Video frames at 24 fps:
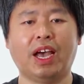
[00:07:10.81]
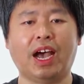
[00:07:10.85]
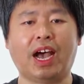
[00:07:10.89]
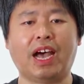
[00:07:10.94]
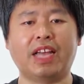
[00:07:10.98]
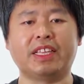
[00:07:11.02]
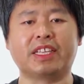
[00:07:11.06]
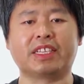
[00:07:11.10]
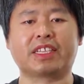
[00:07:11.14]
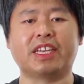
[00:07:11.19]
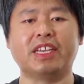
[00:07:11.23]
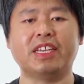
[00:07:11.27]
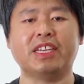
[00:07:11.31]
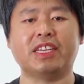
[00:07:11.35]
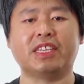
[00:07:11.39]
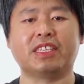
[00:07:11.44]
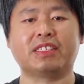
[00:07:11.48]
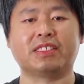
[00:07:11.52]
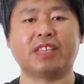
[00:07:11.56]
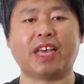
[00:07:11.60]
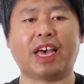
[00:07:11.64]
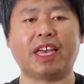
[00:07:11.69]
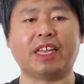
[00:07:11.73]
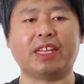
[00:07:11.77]
and can
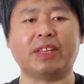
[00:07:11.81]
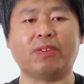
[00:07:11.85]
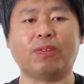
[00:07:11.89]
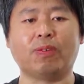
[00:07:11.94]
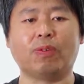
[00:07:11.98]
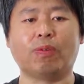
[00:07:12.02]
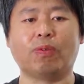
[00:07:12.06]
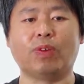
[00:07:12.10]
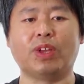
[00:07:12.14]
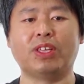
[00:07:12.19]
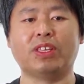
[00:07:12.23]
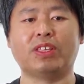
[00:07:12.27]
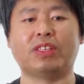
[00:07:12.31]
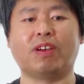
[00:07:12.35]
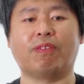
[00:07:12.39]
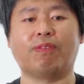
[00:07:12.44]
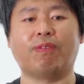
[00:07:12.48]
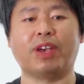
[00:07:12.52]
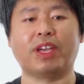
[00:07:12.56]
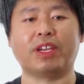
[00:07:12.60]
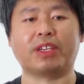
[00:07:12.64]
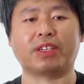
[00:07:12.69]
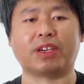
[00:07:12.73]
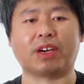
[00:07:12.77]
decide when the
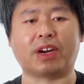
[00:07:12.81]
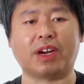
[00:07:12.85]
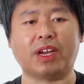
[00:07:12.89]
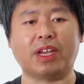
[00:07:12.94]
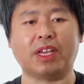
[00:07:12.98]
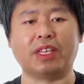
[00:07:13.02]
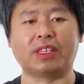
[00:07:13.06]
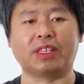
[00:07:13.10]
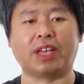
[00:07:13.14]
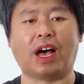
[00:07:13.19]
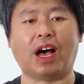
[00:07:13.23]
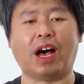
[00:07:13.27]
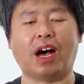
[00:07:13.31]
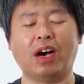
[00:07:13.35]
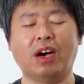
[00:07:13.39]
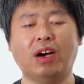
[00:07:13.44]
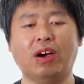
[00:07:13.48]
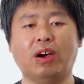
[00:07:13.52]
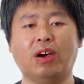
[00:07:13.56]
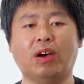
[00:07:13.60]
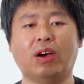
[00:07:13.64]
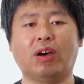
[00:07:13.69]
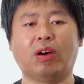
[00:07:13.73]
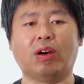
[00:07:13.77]
feature is on
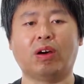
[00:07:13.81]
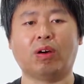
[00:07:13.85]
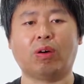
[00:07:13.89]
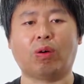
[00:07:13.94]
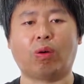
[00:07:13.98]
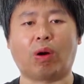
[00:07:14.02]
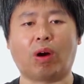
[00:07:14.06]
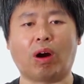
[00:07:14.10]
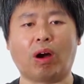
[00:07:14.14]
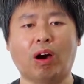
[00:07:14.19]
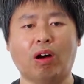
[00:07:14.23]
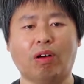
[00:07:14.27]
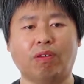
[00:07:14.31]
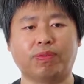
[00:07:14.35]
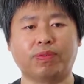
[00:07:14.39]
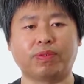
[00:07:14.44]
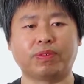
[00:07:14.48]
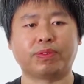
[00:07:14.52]
or off.